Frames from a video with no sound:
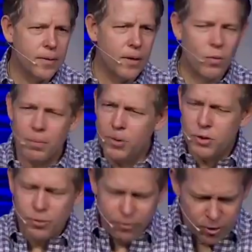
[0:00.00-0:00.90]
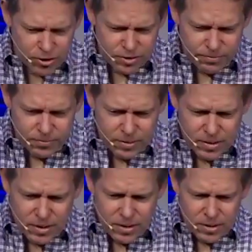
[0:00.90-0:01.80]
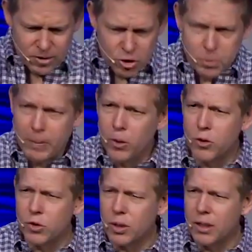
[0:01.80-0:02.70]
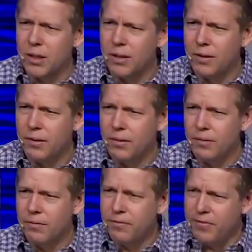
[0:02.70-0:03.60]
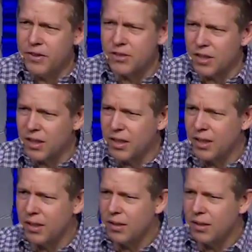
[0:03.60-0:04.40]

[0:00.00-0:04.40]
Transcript: I want to put you first spiritually, physically,